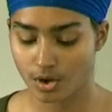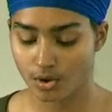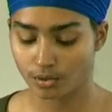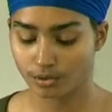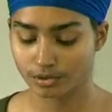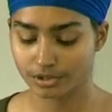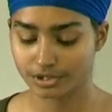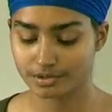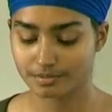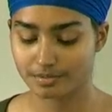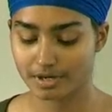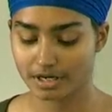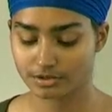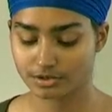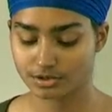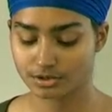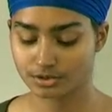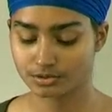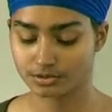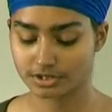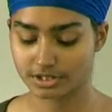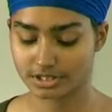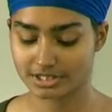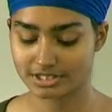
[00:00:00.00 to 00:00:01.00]
Only about
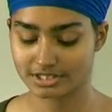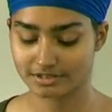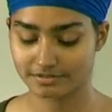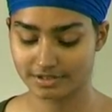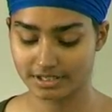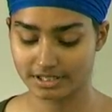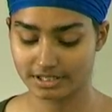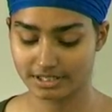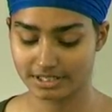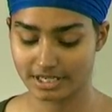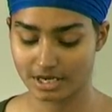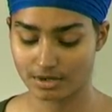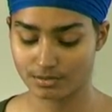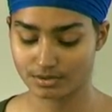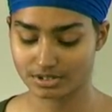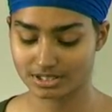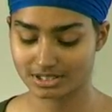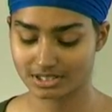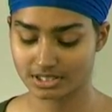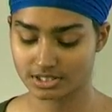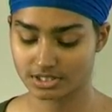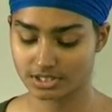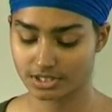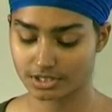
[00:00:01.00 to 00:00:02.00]
two-thirds of India was
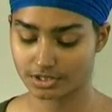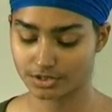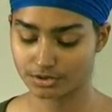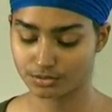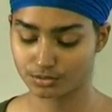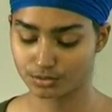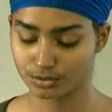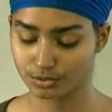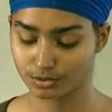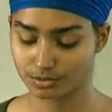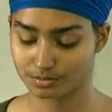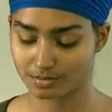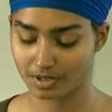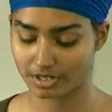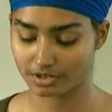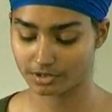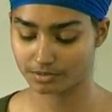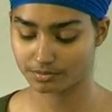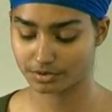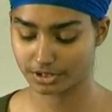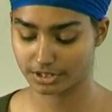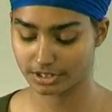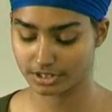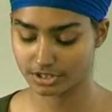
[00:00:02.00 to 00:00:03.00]
considered ruled by the
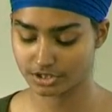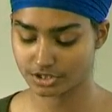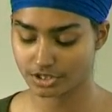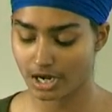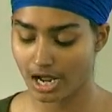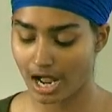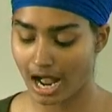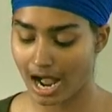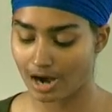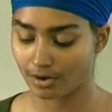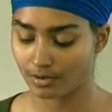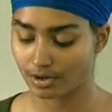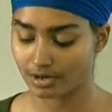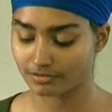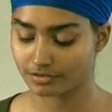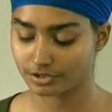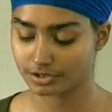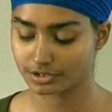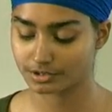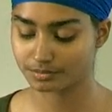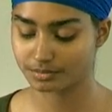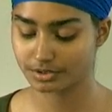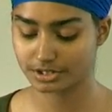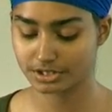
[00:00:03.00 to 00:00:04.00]
British. However,
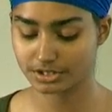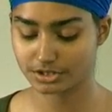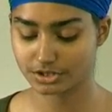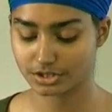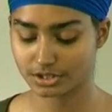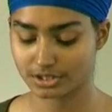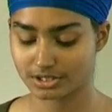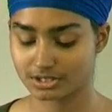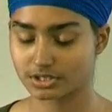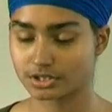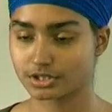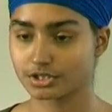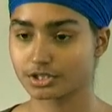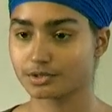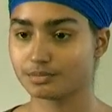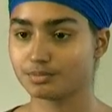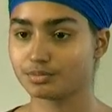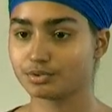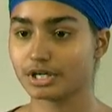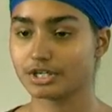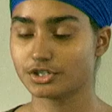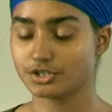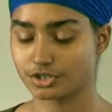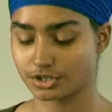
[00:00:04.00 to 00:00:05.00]
the British exerted
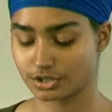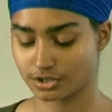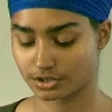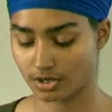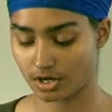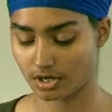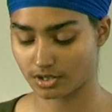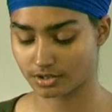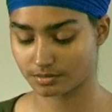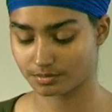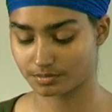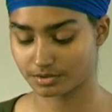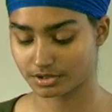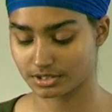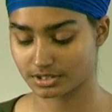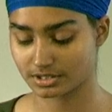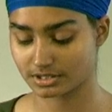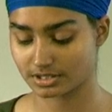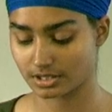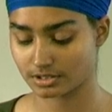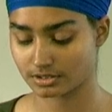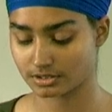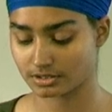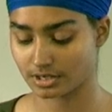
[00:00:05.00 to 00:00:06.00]
pressure on the
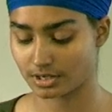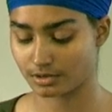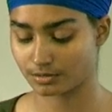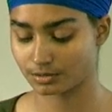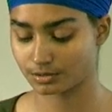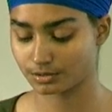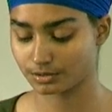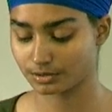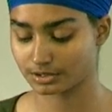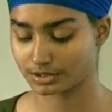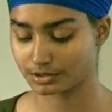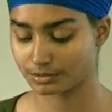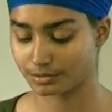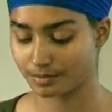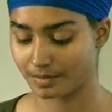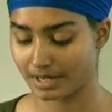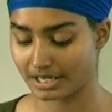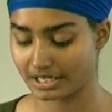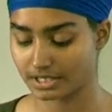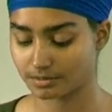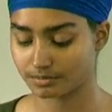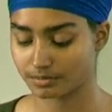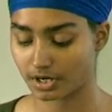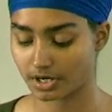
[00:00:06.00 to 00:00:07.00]
princes that ruled the
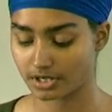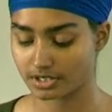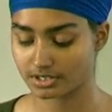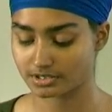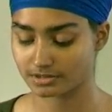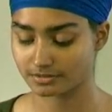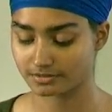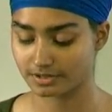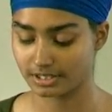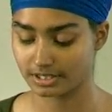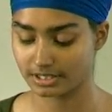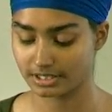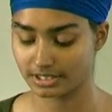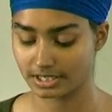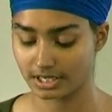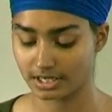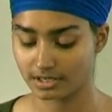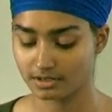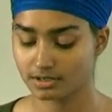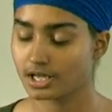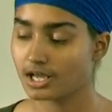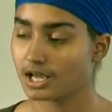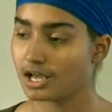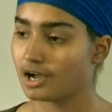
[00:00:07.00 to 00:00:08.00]
remaining parts of
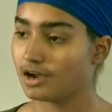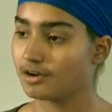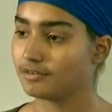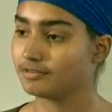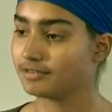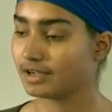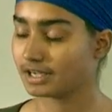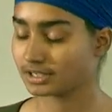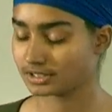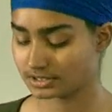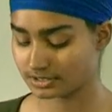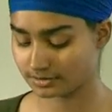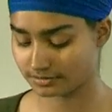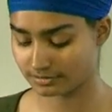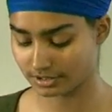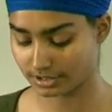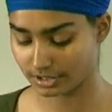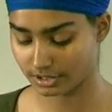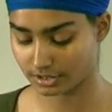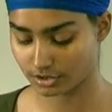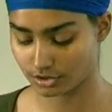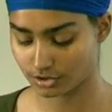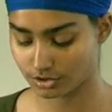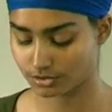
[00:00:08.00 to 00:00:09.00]
India, effectively
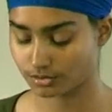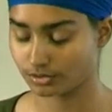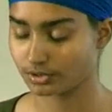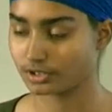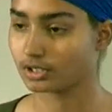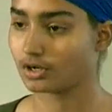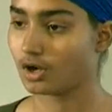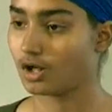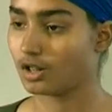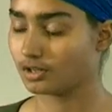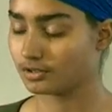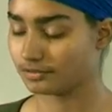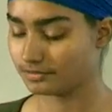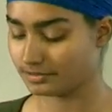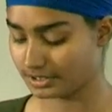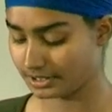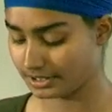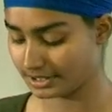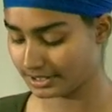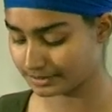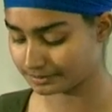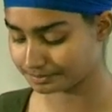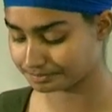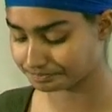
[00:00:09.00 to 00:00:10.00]
controlling all of
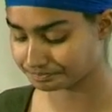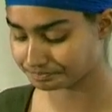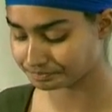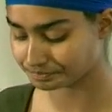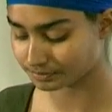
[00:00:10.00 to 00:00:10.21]
India.